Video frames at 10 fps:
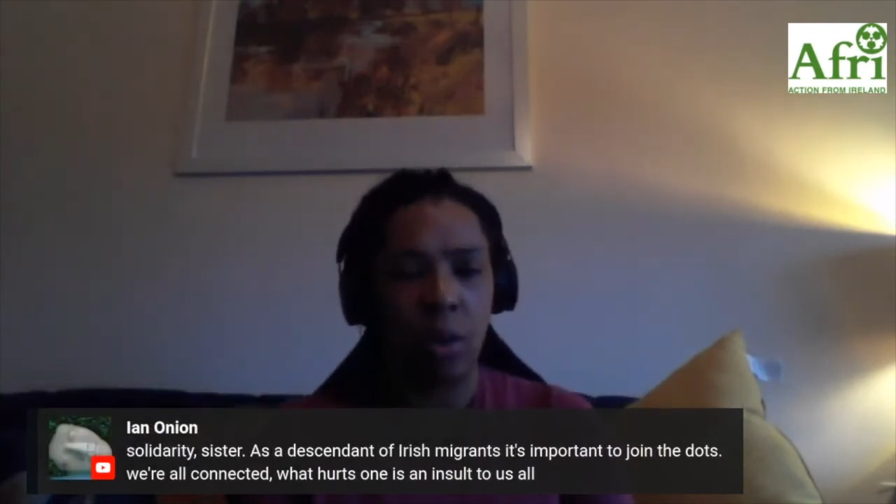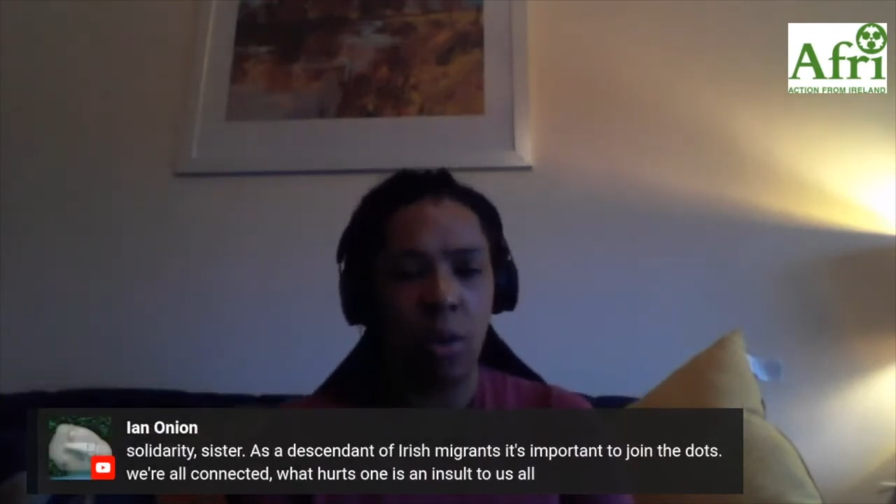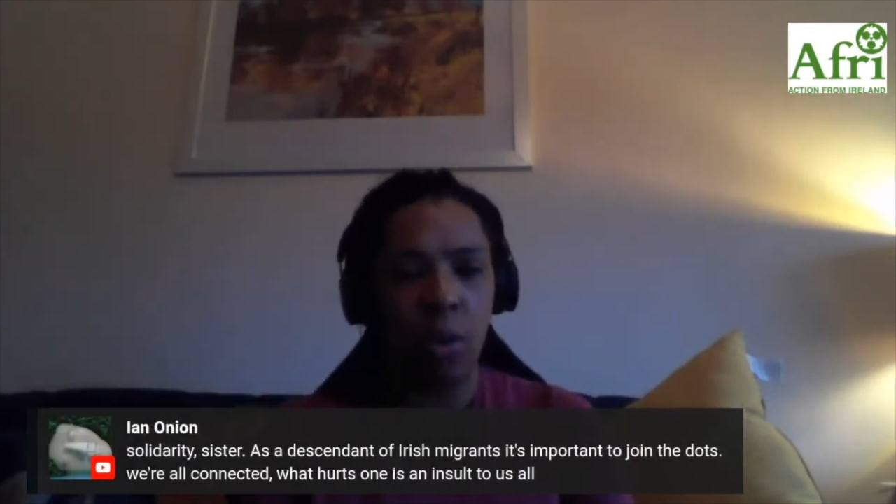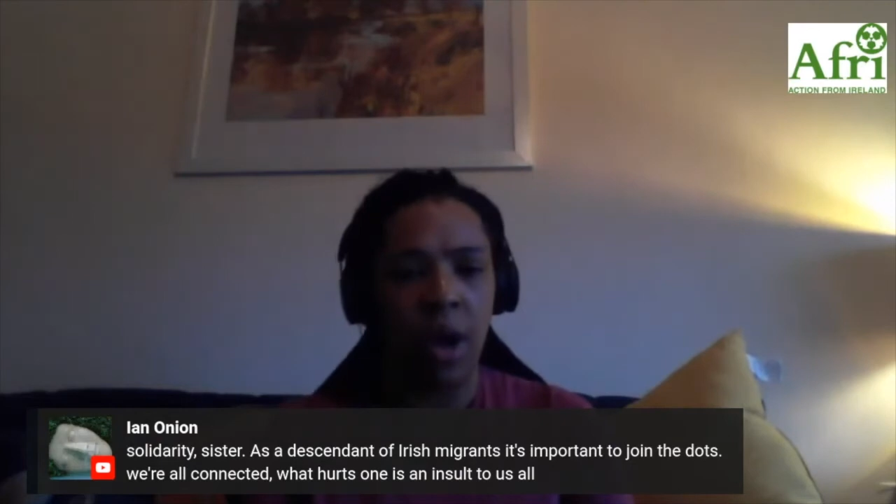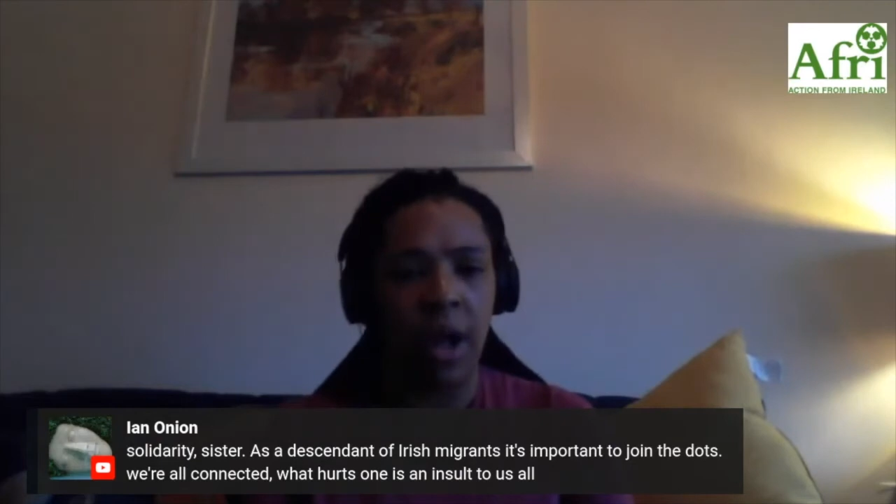
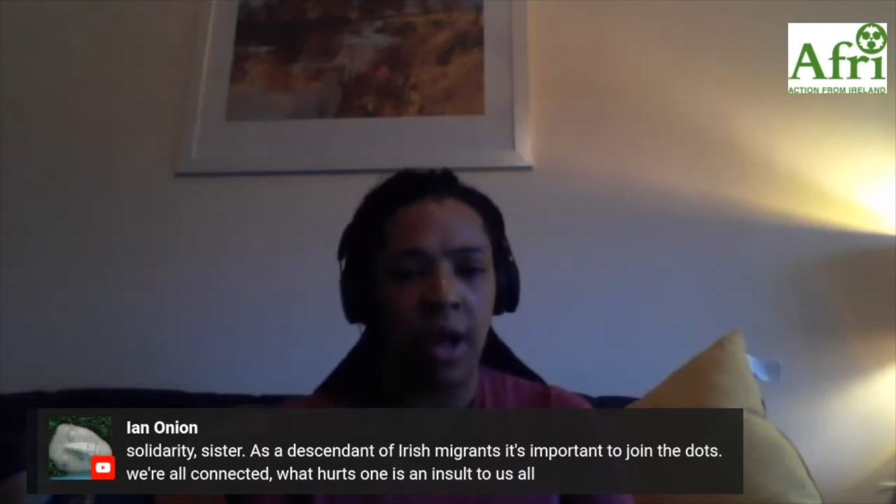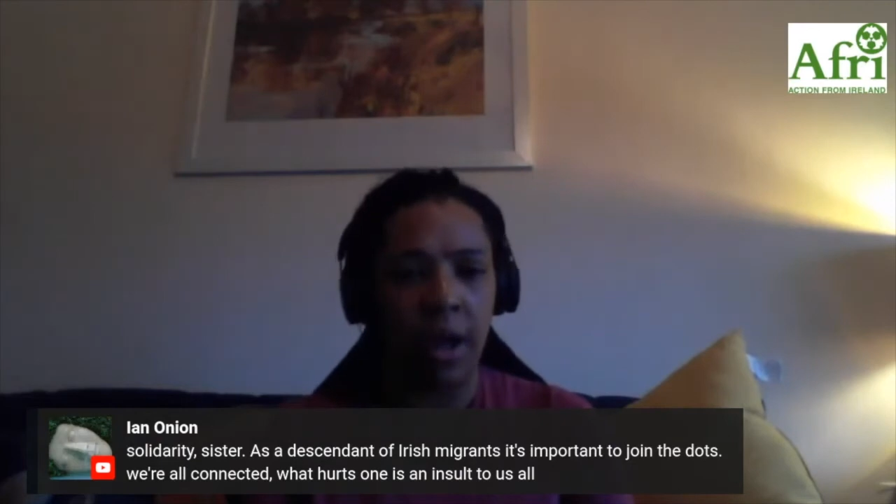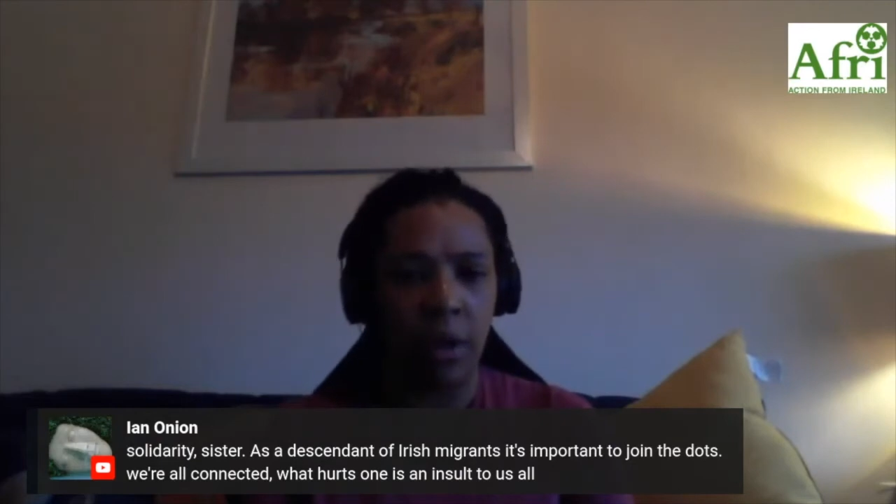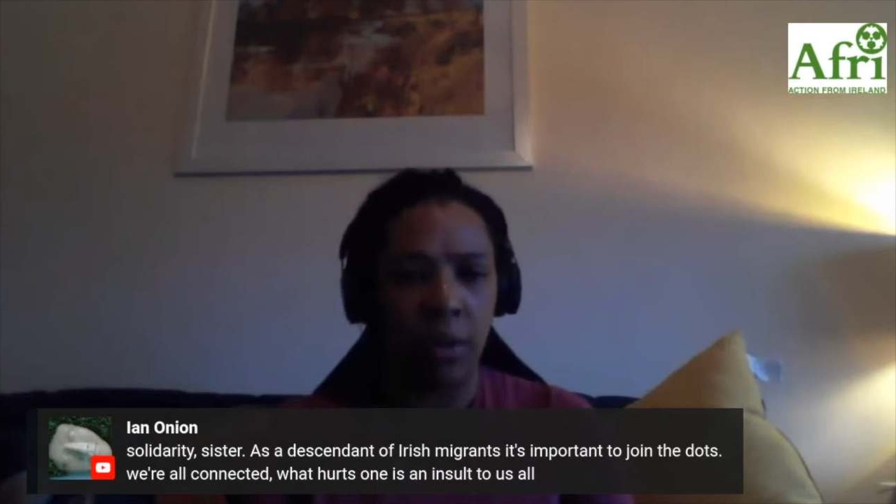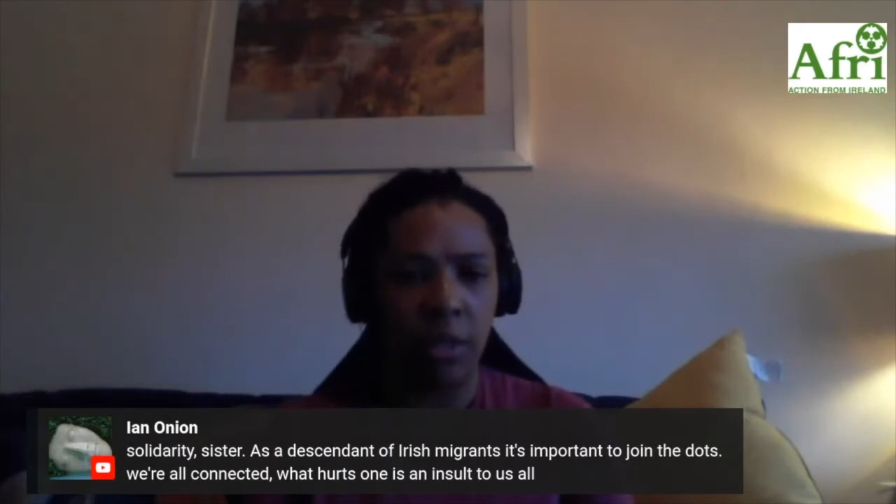
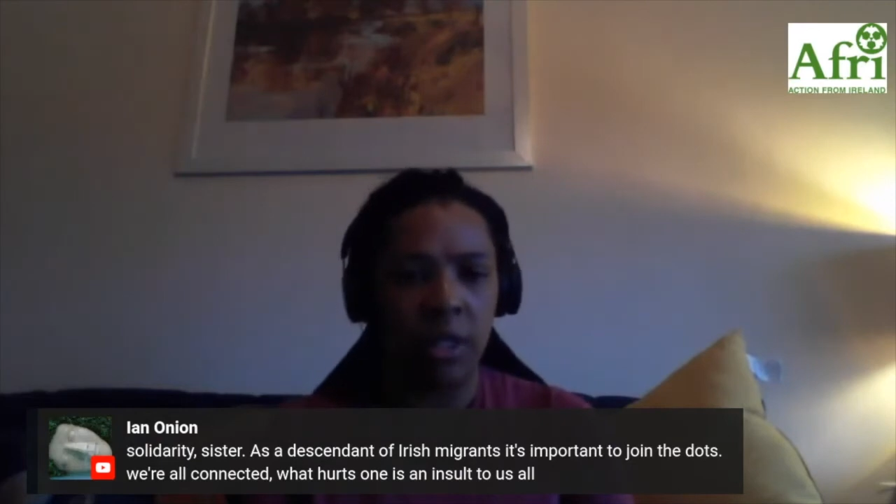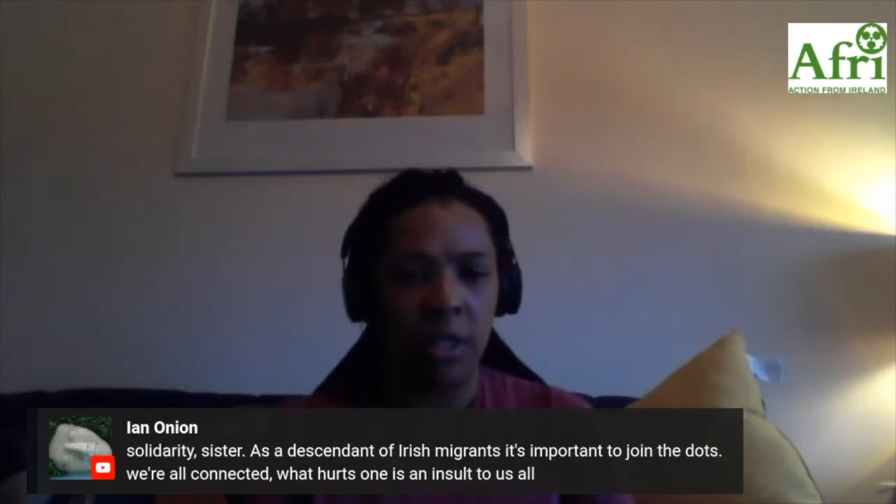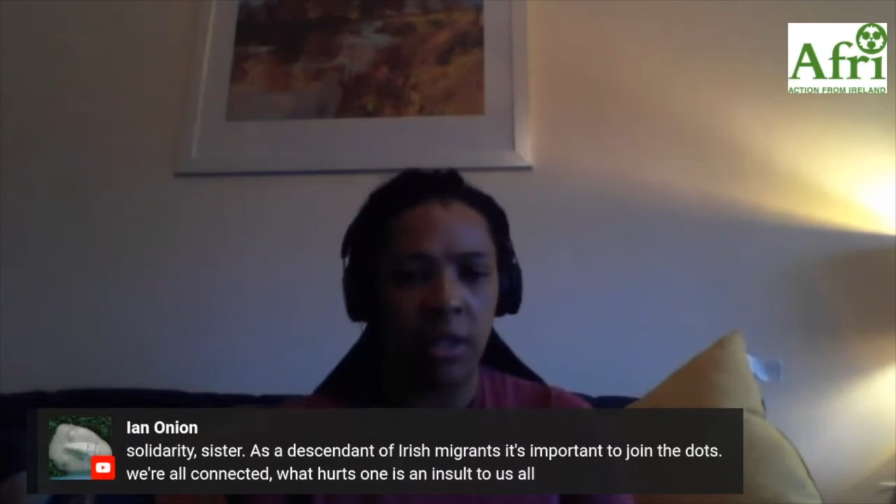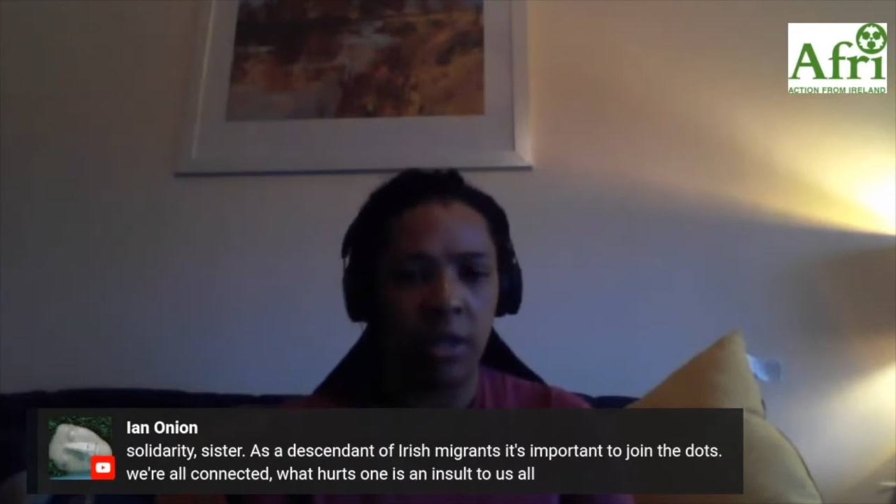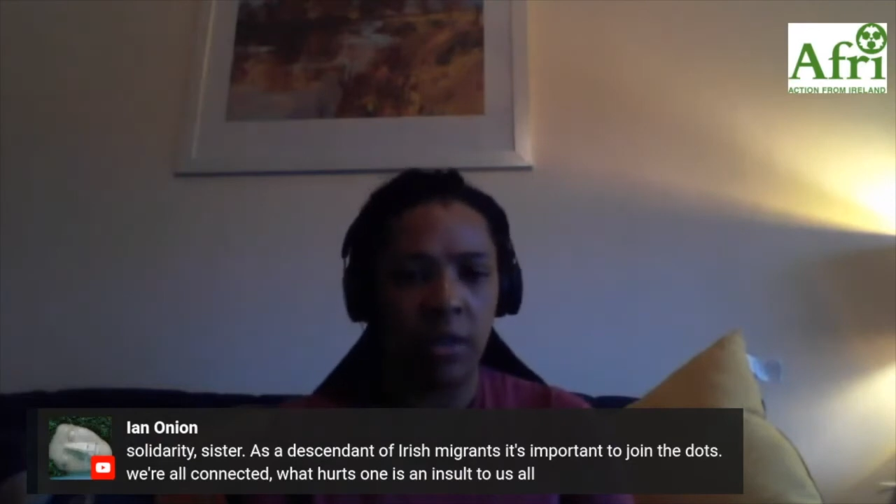why are we
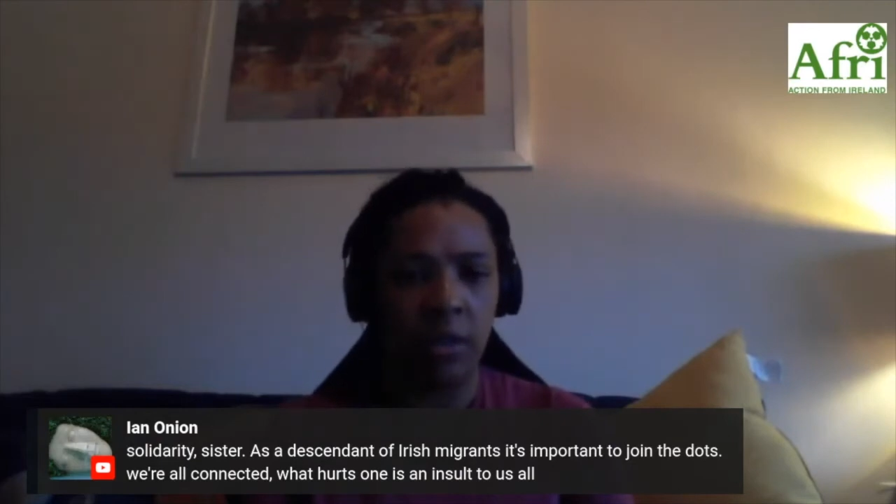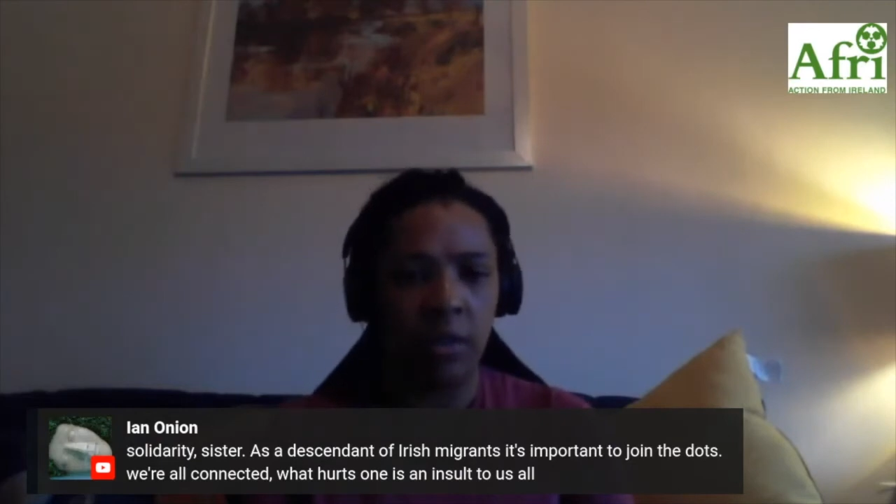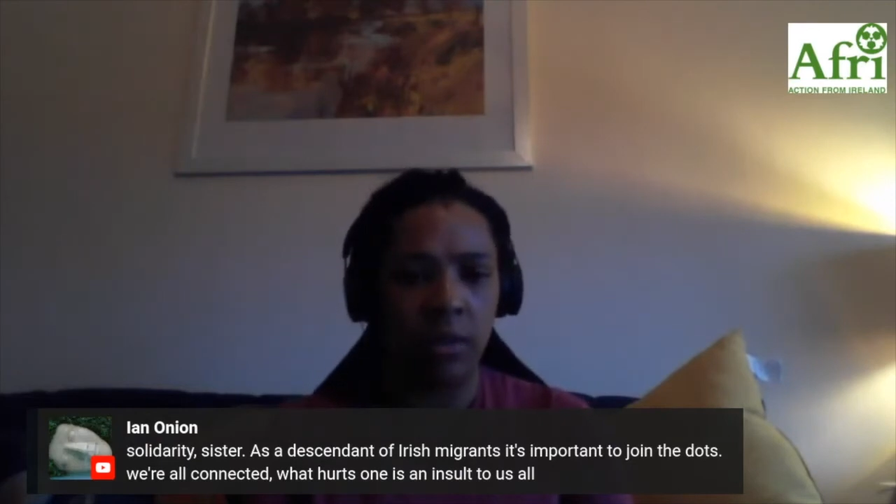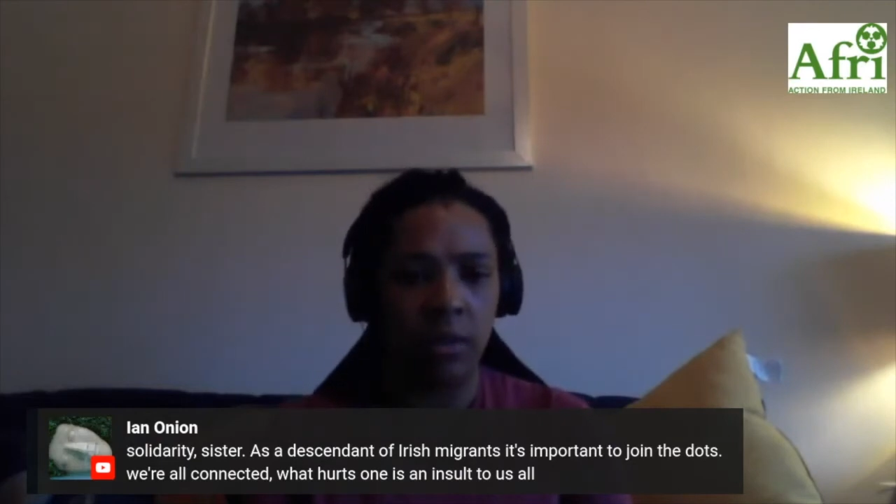still